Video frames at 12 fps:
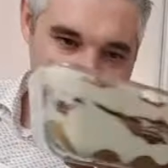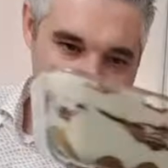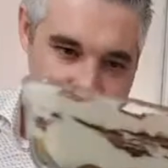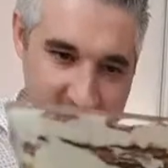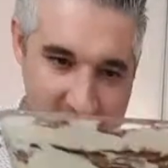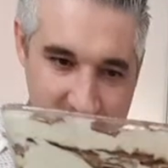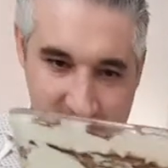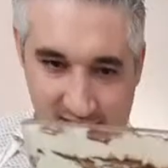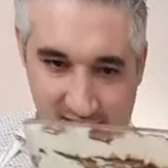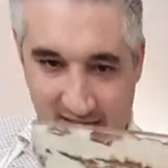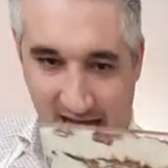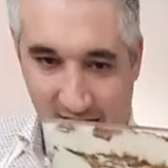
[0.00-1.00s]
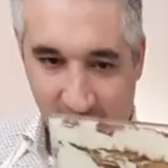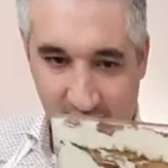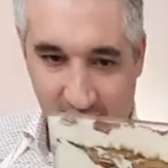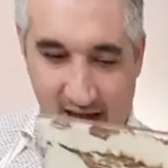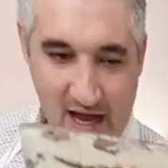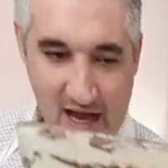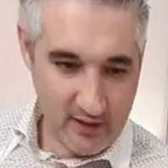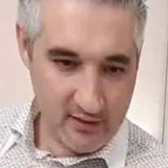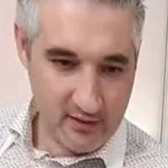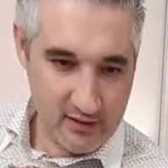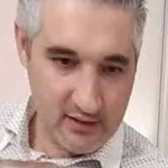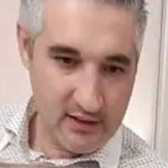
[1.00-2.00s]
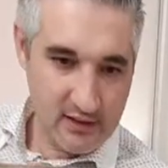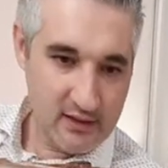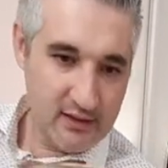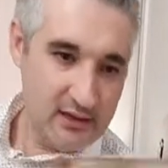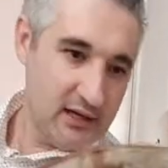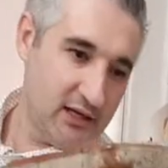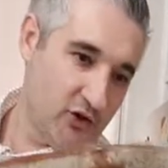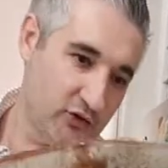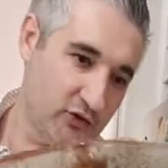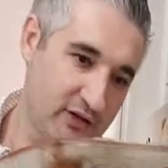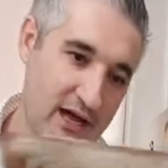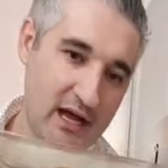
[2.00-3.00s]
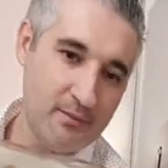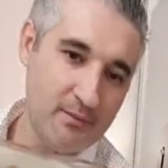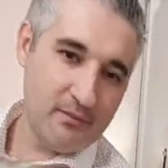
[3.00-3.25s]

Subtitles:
Done in half an hour, in no time.